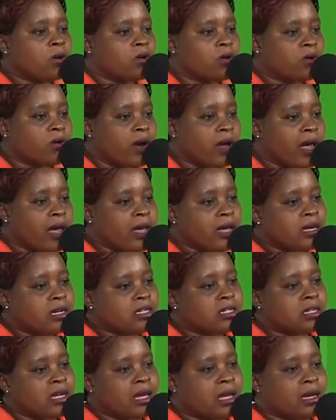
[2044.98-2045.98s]

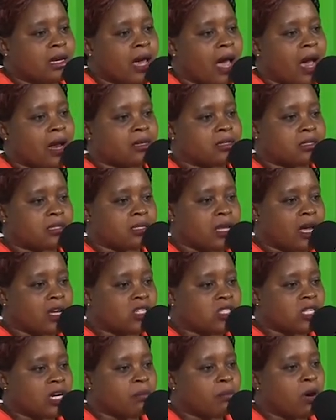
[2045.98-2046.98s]
great and
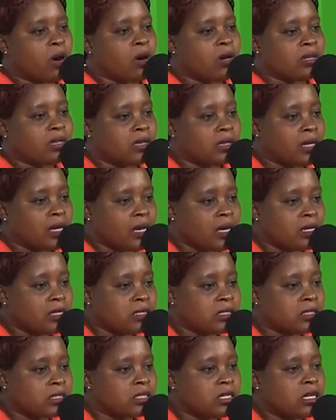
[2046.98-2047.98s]
unsearchable
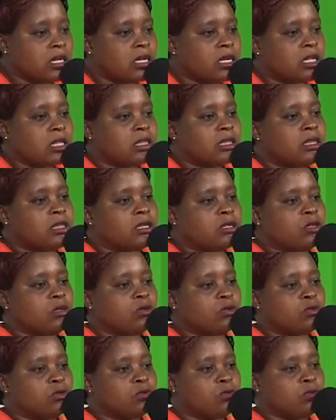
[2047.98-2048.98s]
things
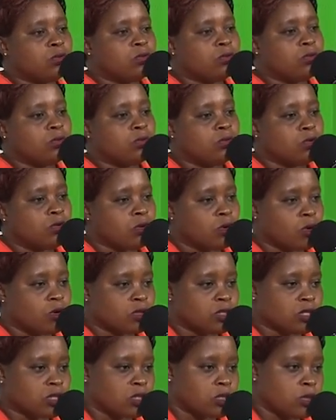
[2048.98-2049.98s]
you do
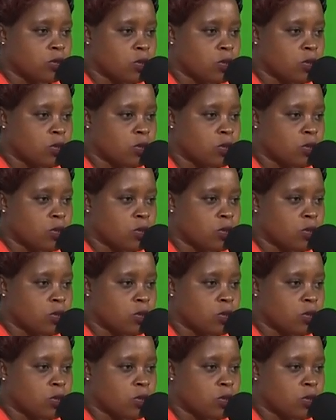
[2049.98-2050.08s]
not